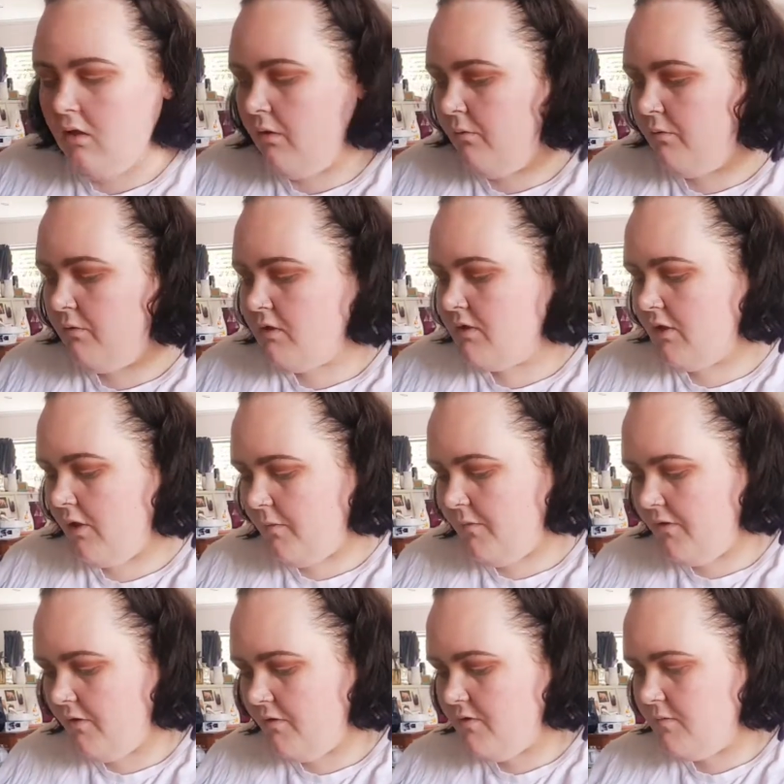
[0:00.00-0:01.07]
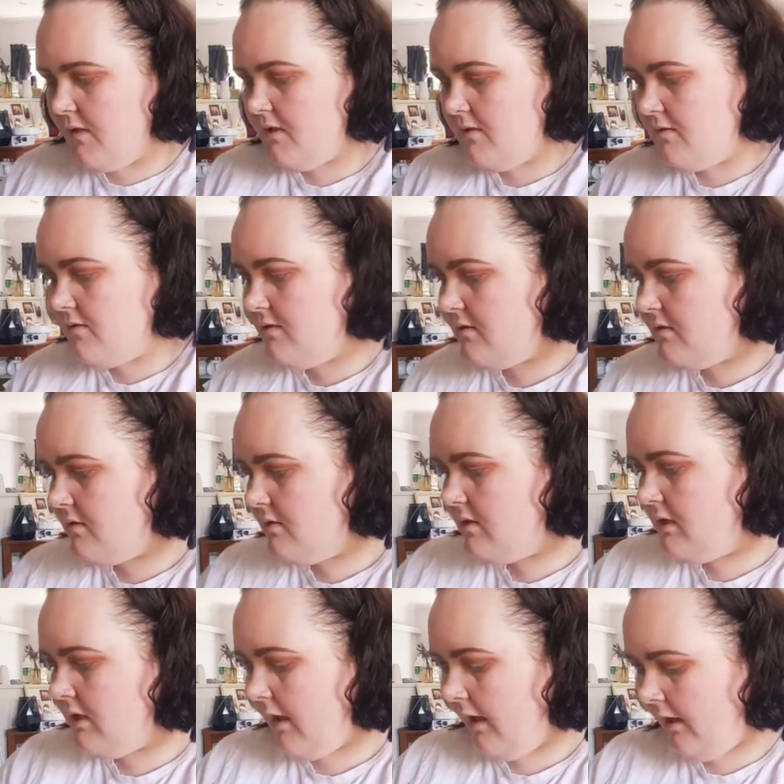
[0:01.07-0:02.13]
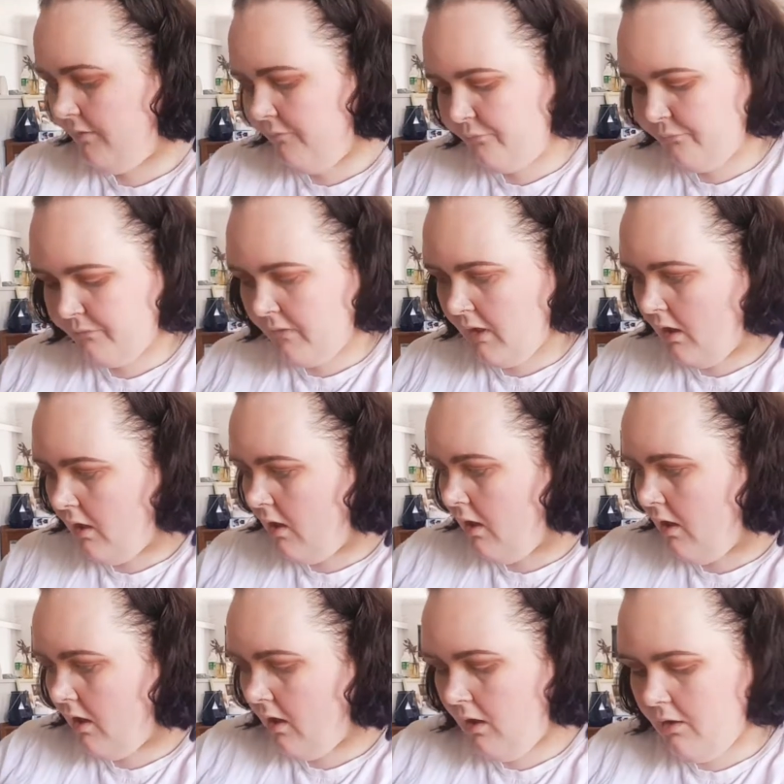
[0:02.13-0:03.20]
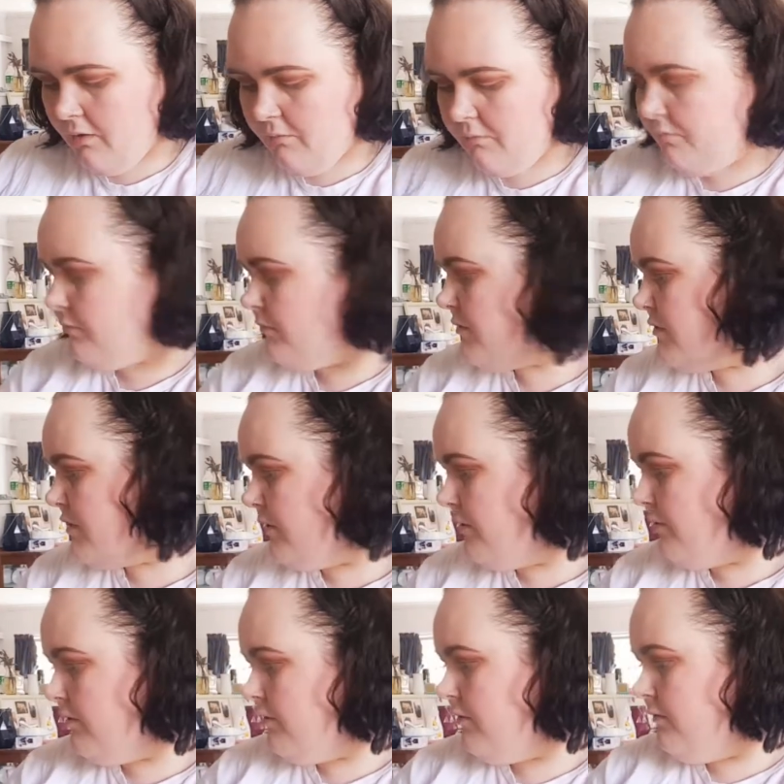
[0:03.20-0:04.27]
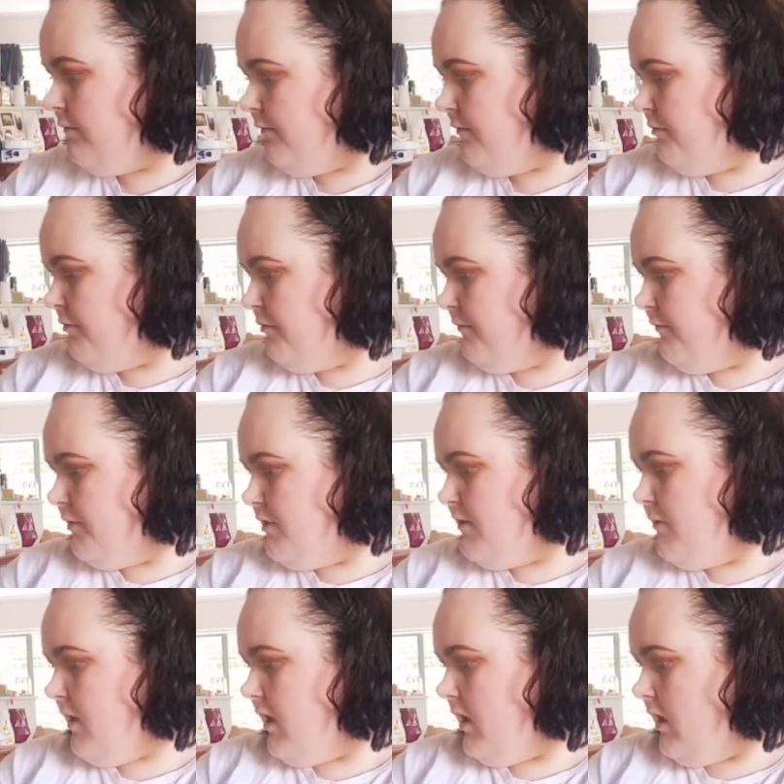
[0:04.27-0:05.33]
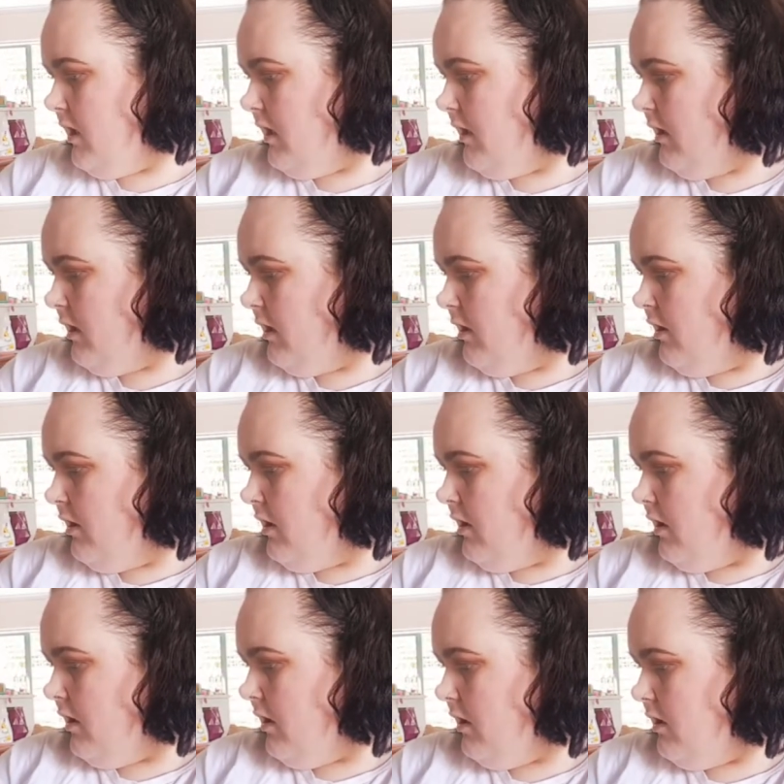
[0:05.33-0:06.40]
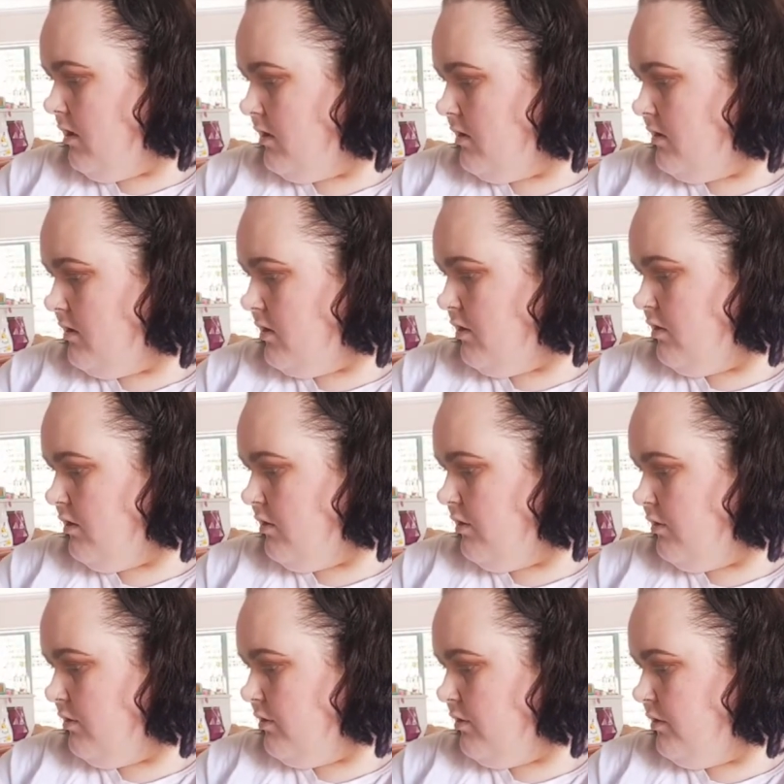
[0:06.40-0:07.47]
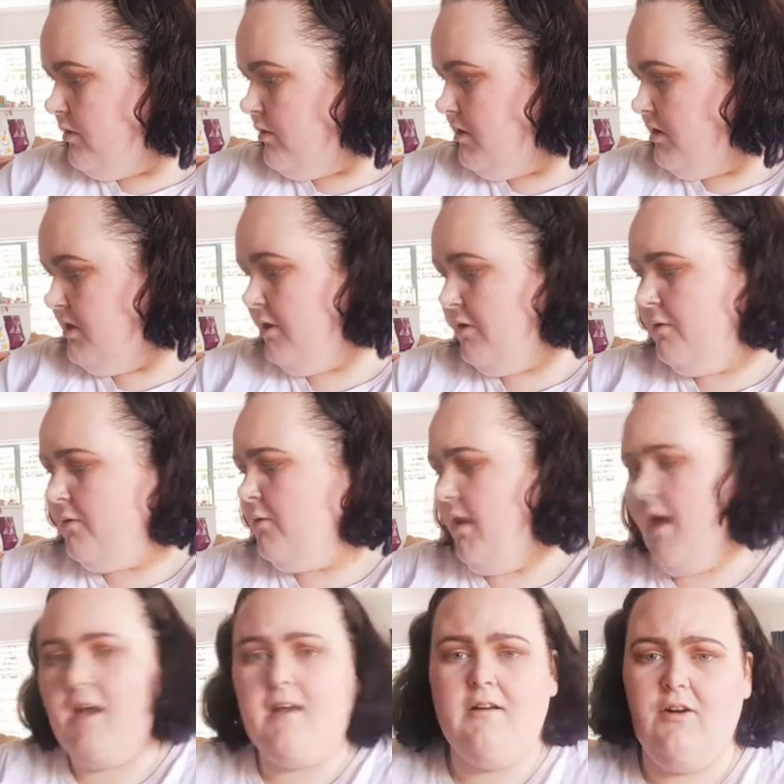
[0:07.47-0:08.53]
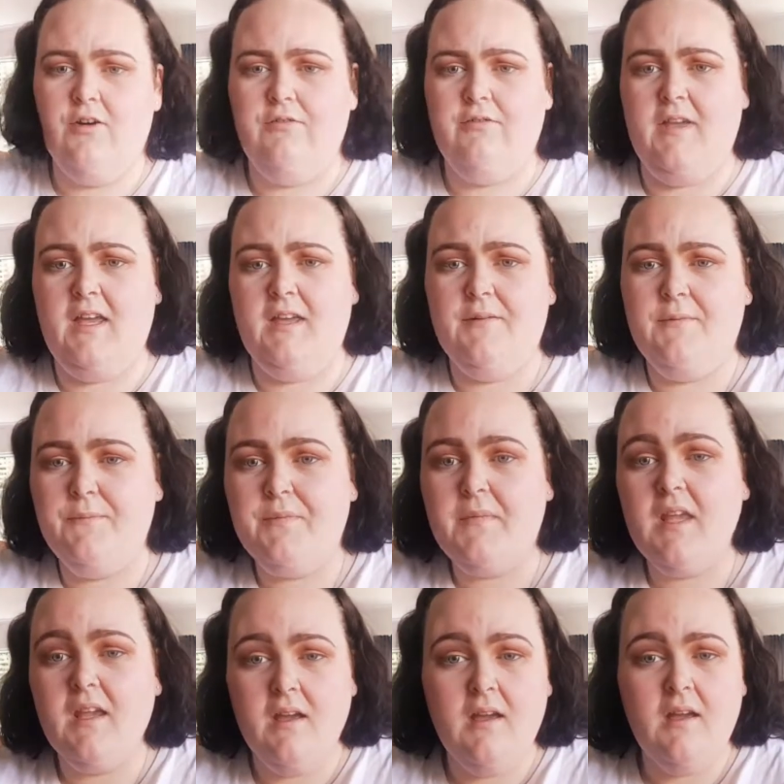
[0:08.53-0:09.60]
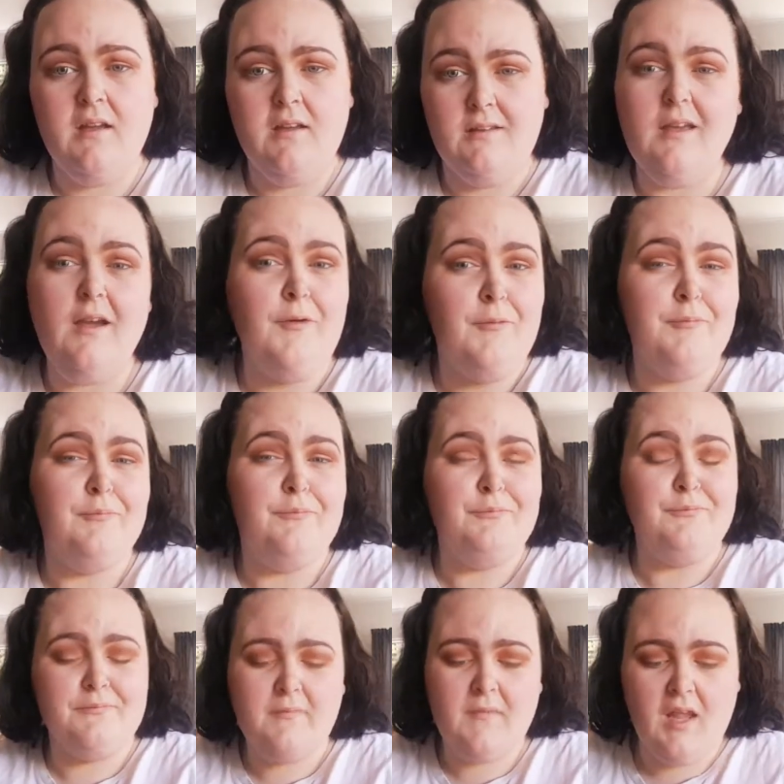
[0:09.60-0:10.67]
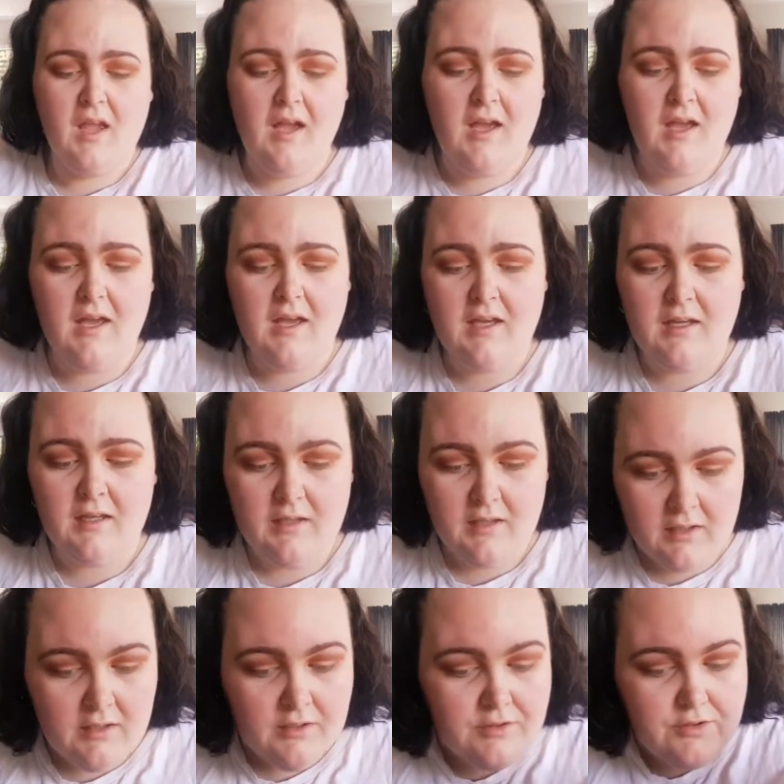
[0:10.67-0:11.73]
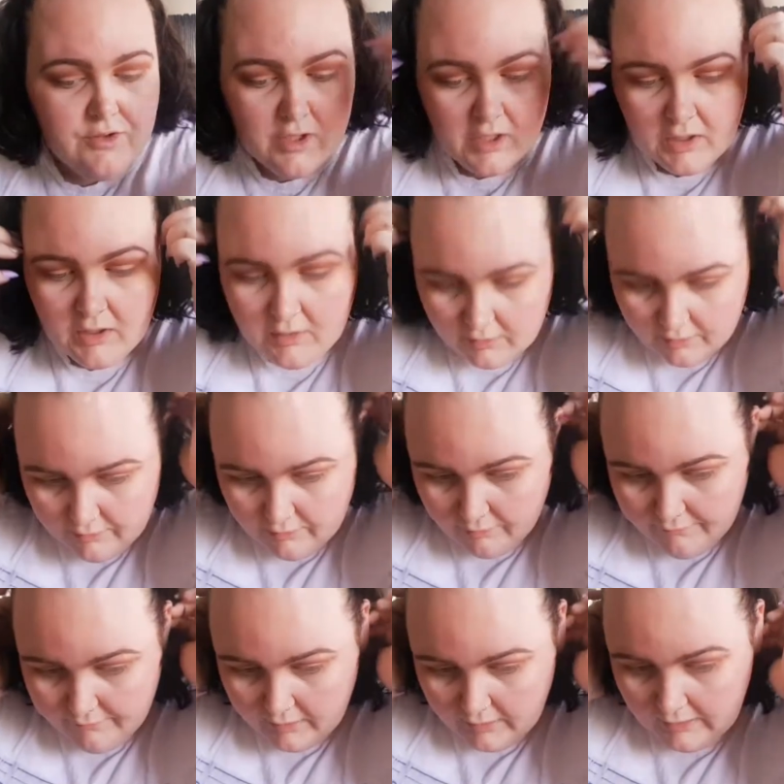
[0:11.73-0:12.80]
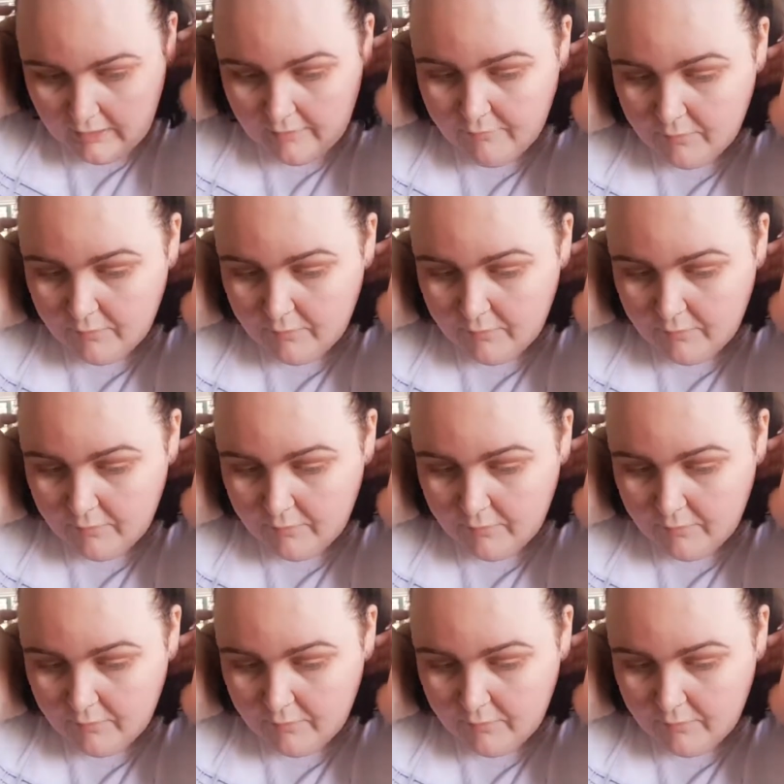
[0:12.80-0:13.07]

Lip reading: we'll just go with those ones today. So the first one is, do you like coffee? Yep, I drink coffee every